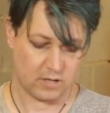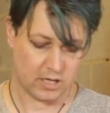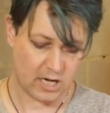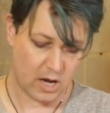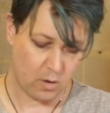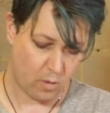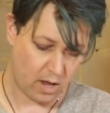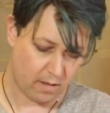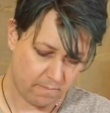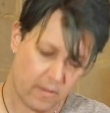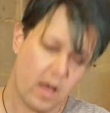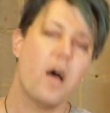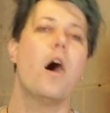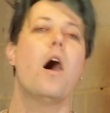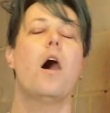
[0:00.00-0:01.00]
you know what,
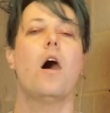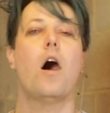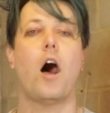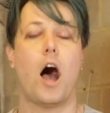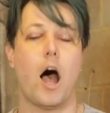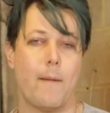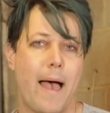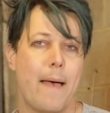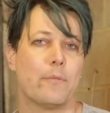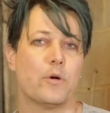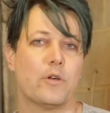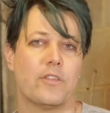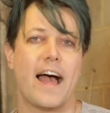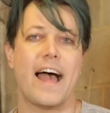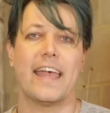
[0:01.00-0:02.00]
I'm happy
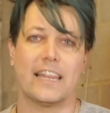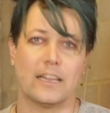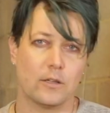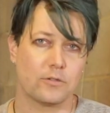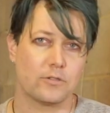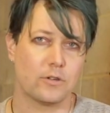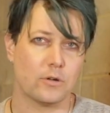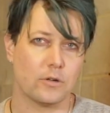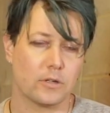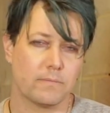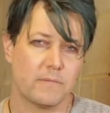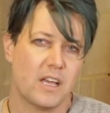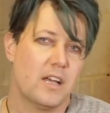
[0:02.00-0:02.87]
with that, it looks good.